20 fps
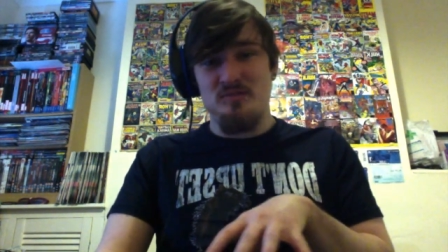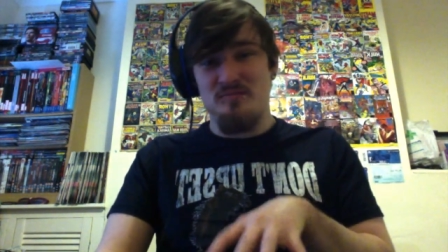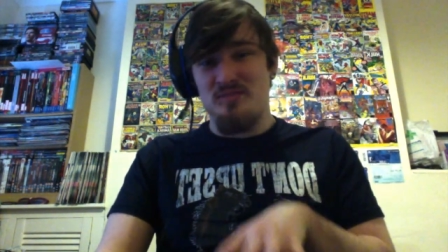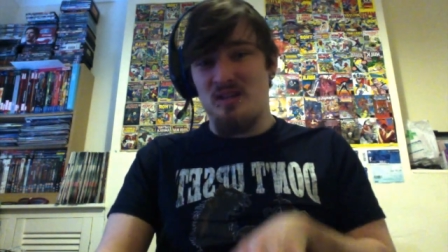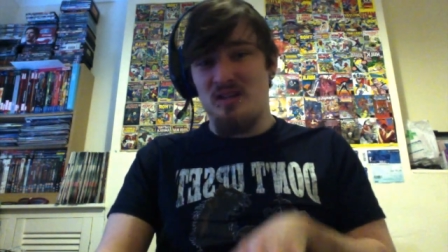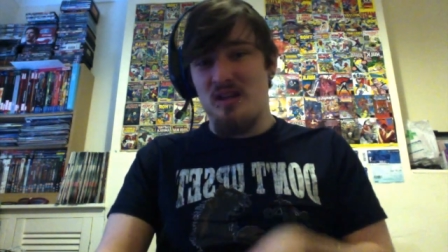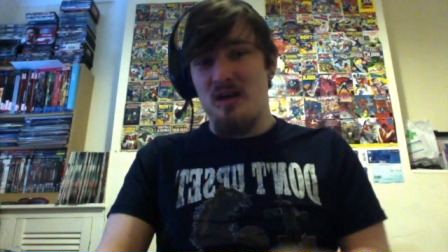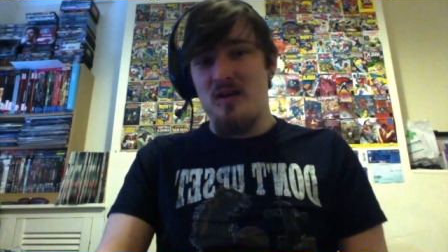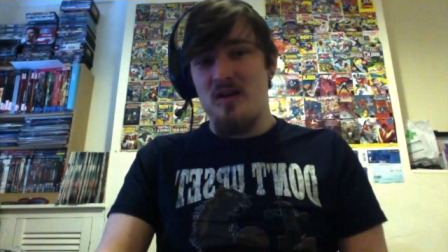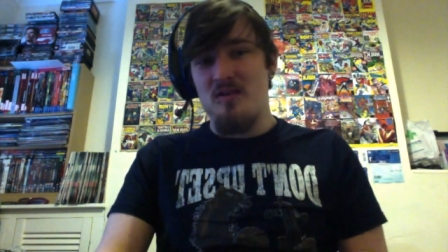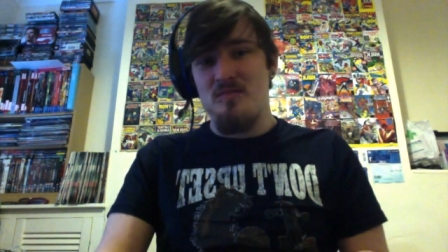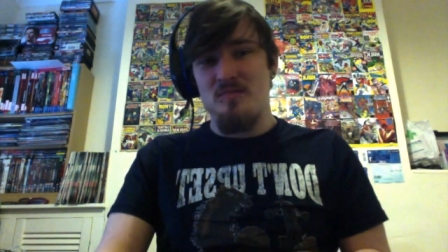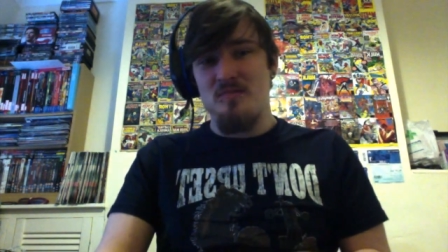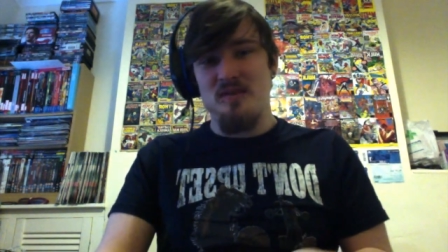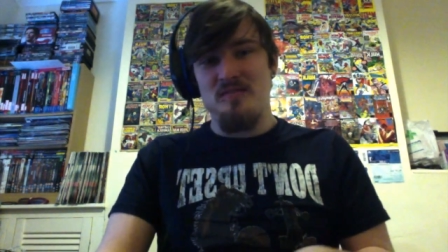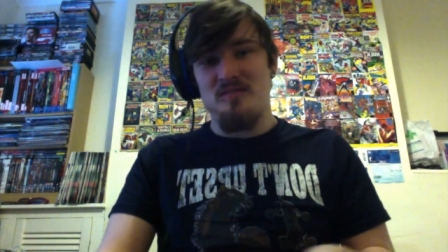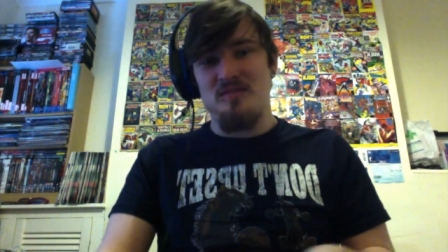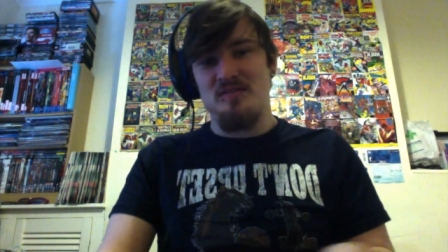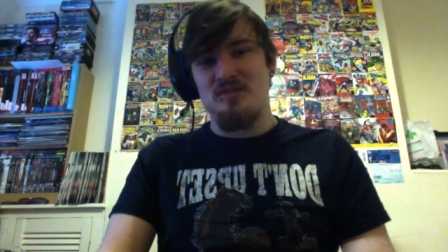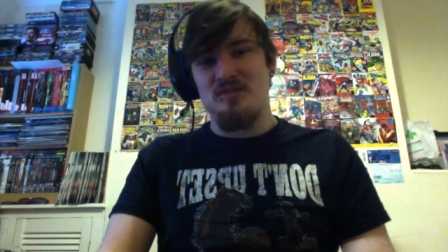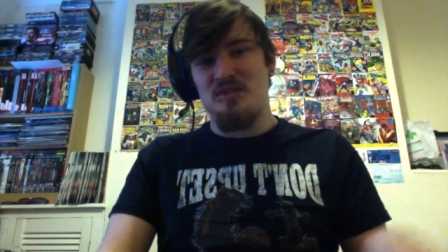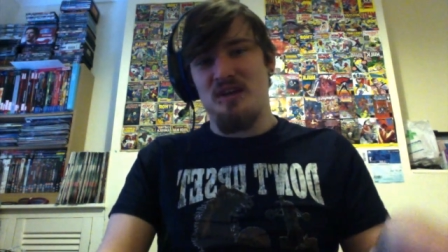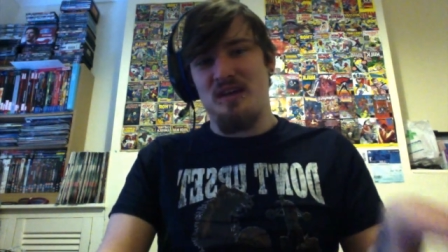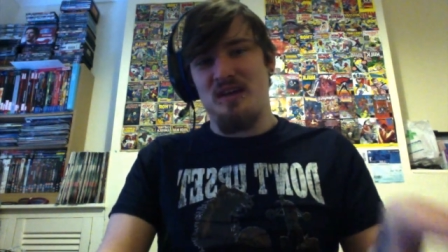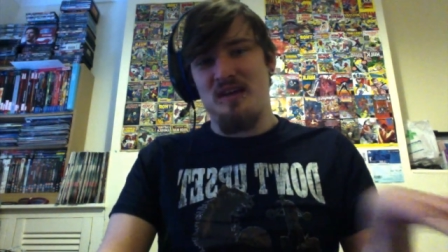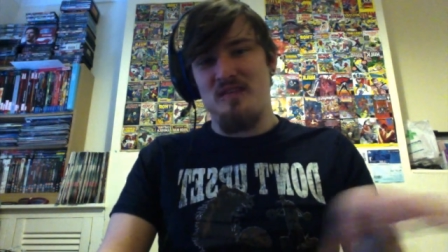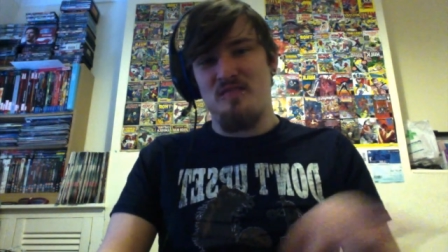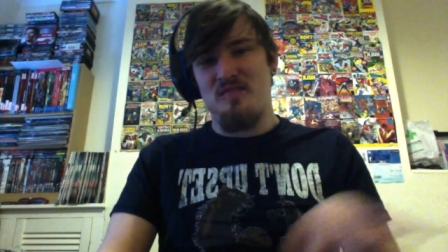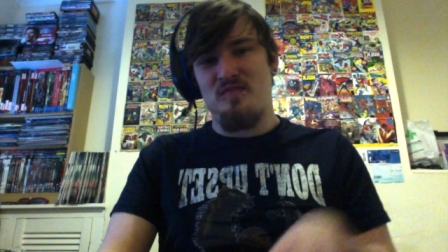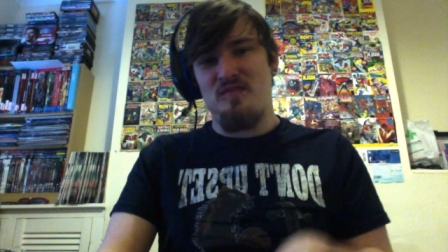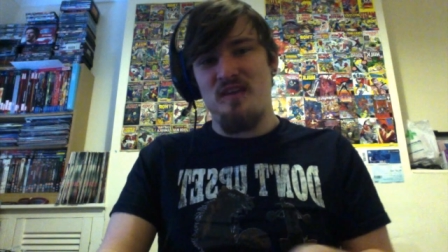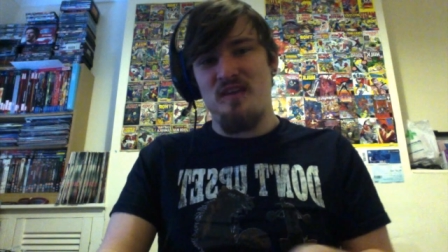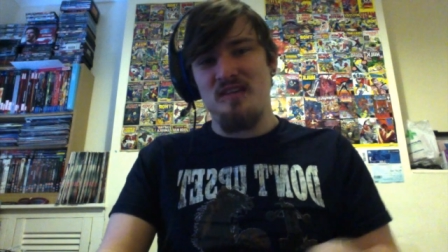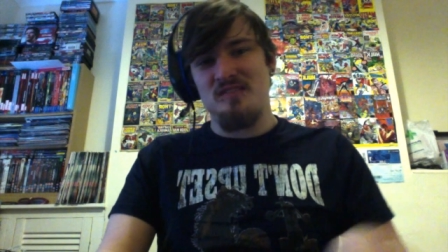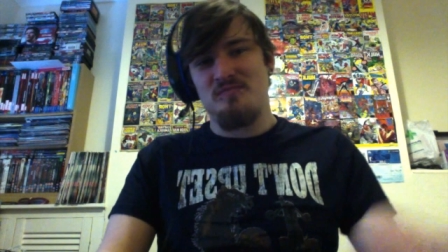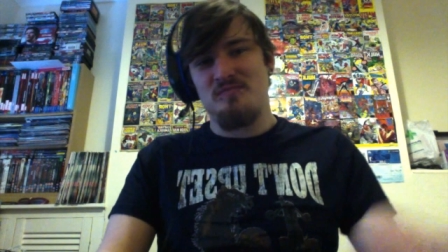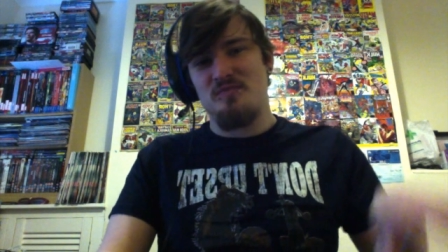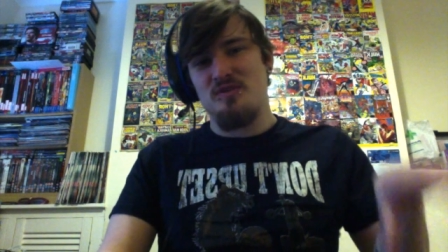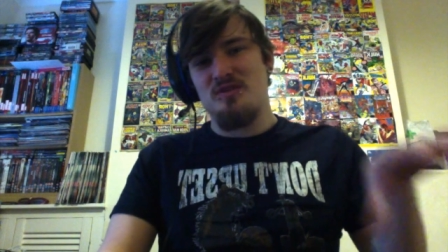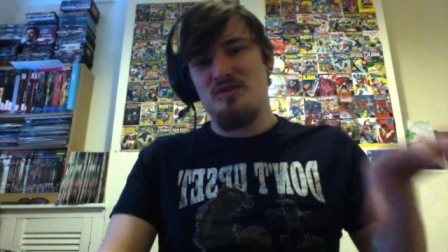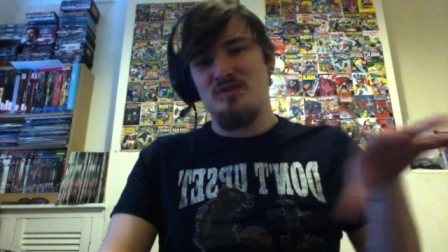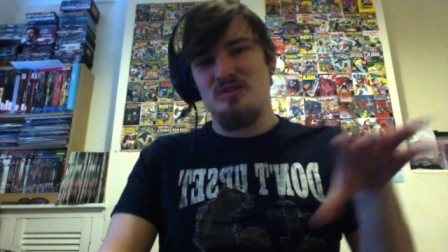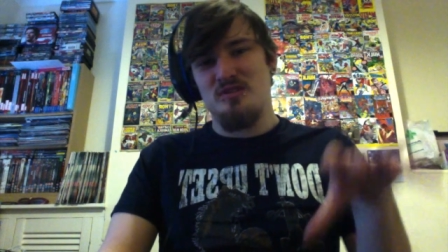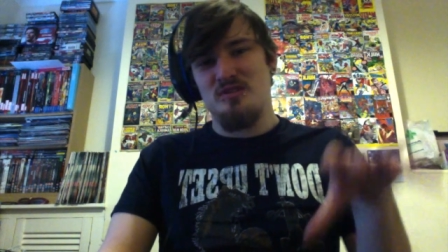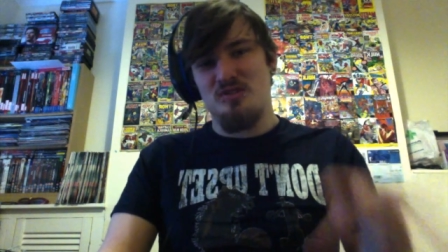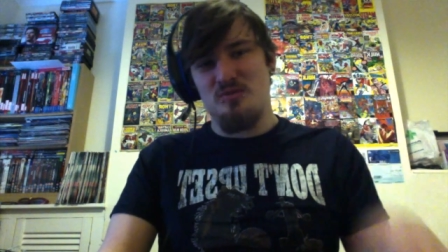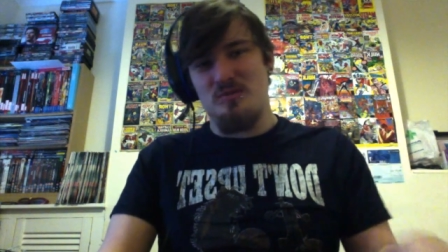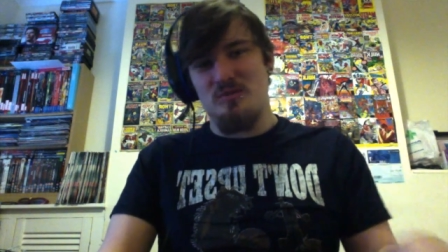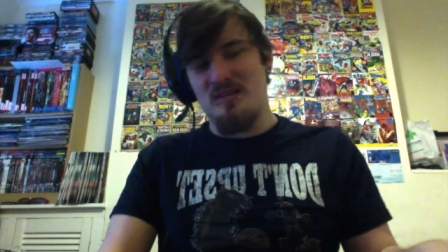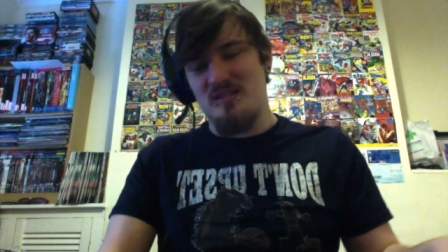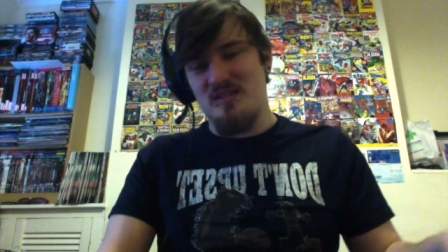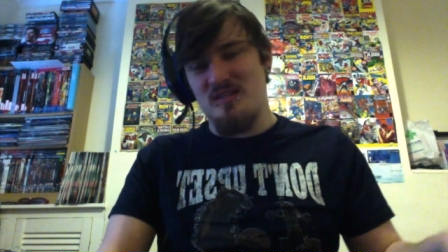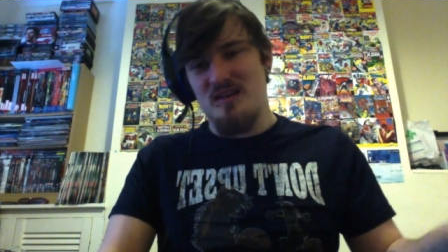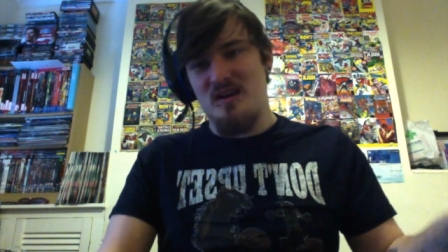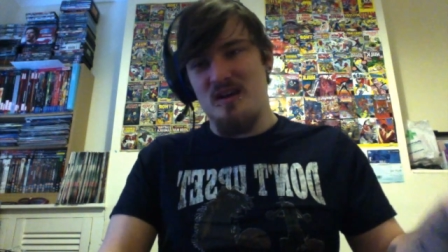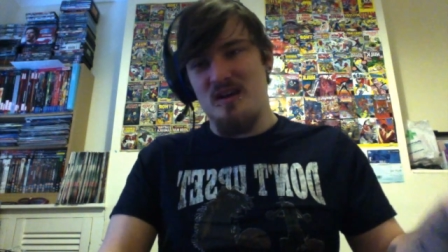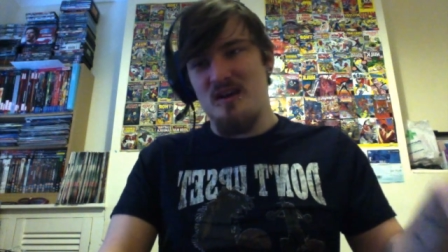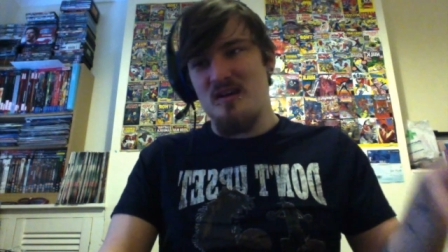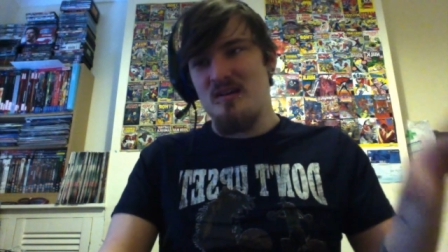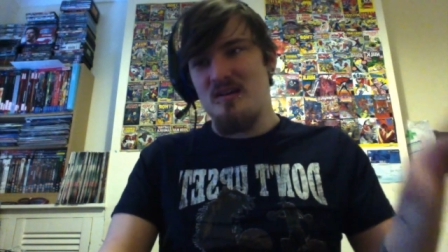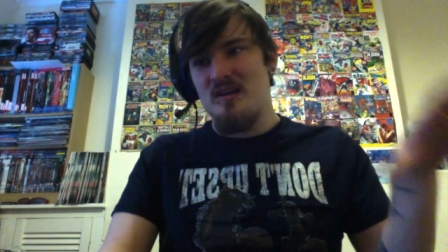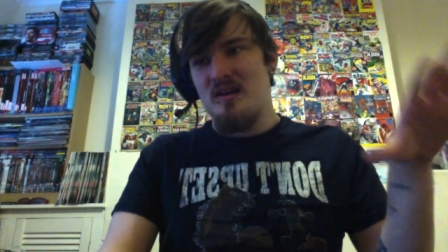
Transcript: below where you can check out Facebook, Twitter,